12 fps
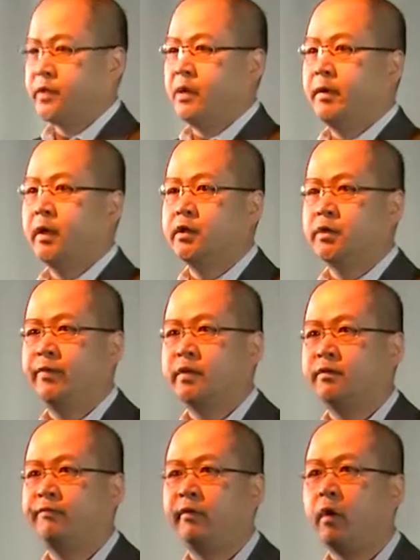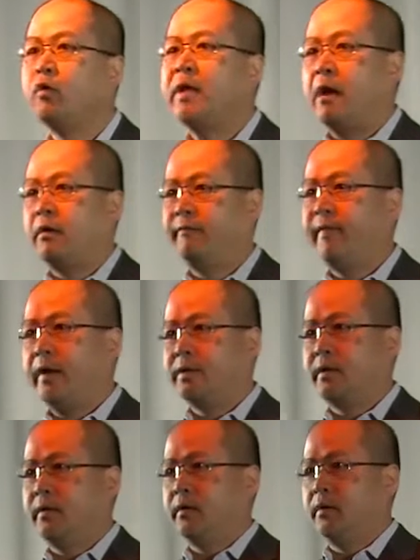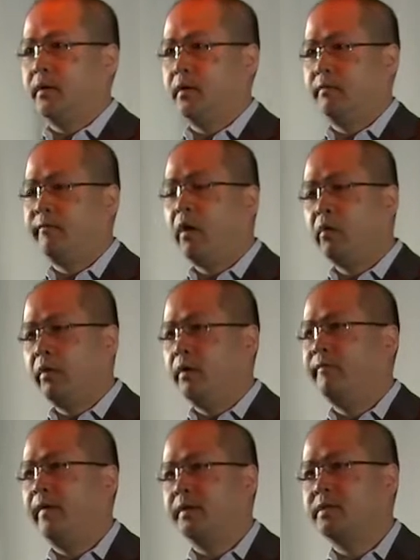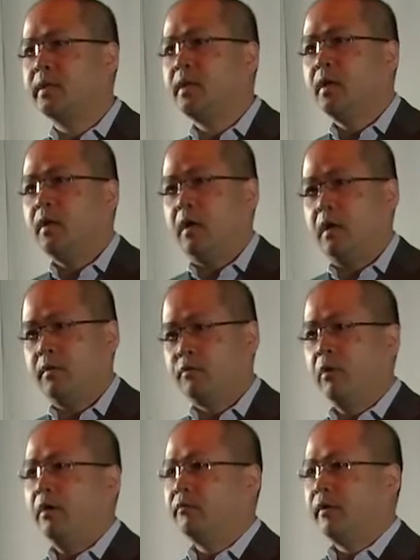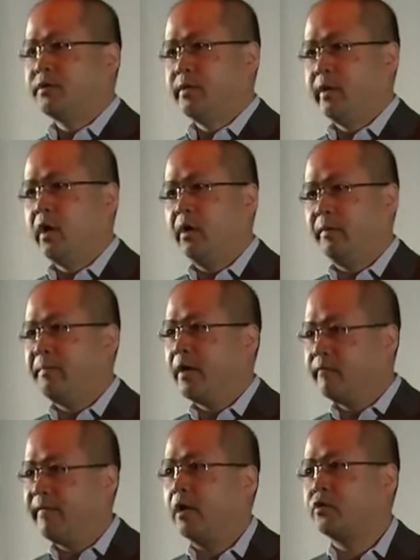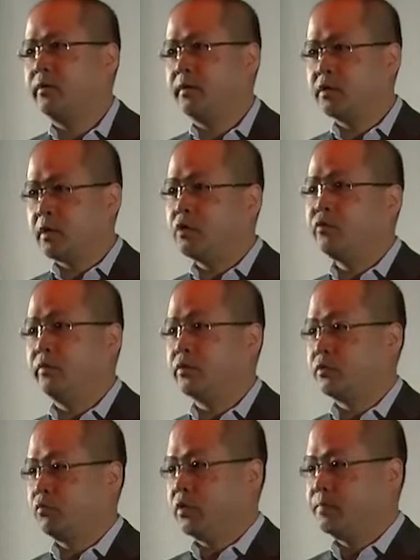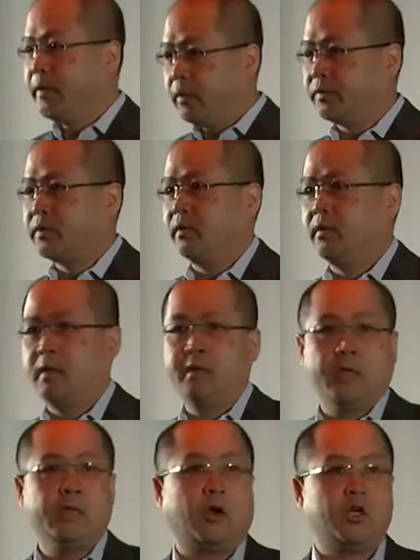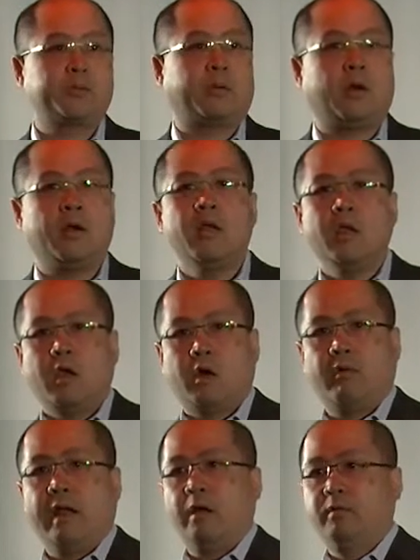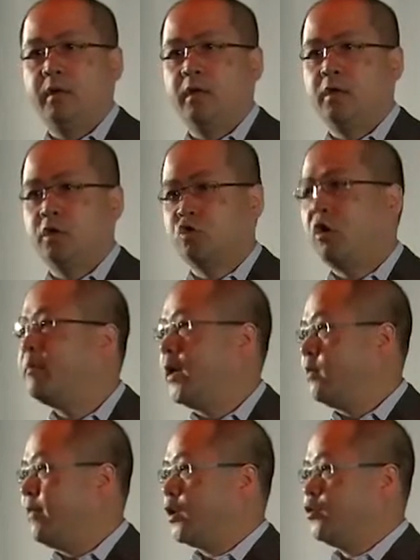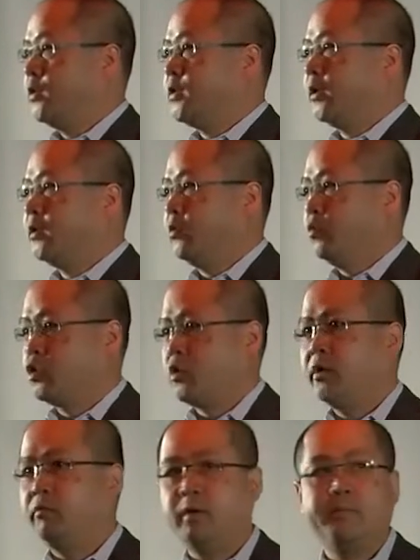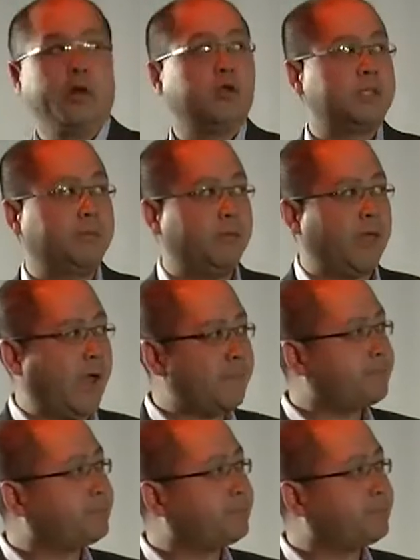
on because of its flow-down effects and the follow-on effects throughout the rest of the economy. Manufacturing, this country was built in large part around a strong manufacturing sector, and we're trying to rebuild some of that.